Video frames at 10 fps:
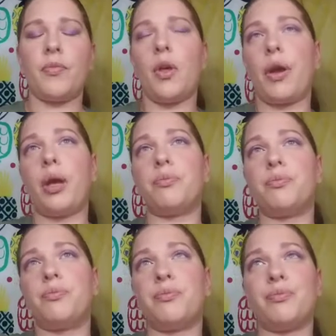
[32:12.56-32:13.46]
Okay.
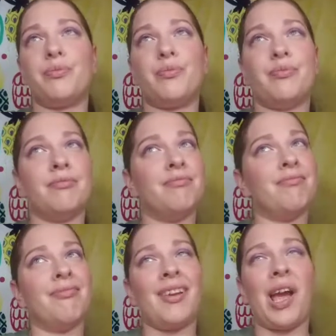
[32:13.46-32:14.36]

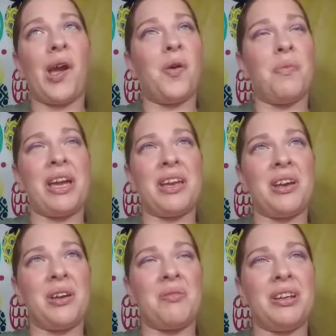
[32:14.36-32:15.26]
I hope I get a
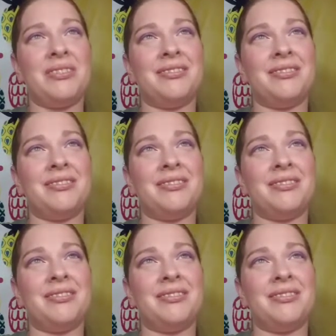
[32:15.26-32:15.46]
good one.